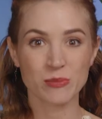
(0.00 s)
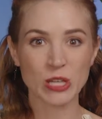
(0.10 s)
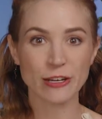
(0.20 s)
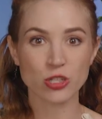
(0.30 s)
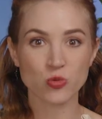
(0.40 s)

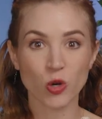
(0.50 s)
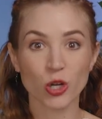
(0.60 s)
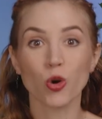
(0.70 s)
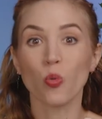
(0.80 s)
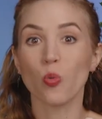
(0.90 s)
Players
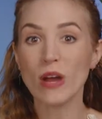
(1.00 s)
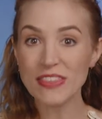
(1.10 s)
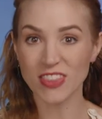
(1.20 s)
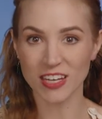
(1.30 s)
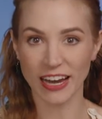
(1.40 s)
work
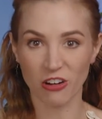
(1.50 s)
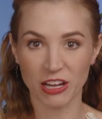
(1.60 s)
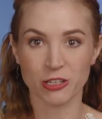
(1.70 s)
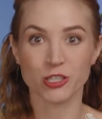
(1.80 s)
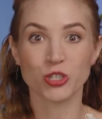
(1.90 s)
with the
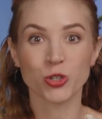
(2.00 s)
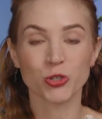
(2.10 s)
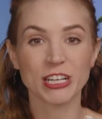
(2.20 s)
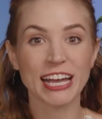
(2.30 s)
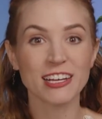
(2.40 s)
narrator to
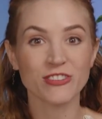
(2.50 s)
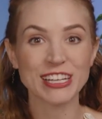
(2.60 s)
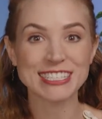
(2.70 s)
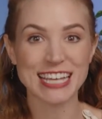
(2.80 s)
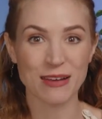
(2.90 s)
create events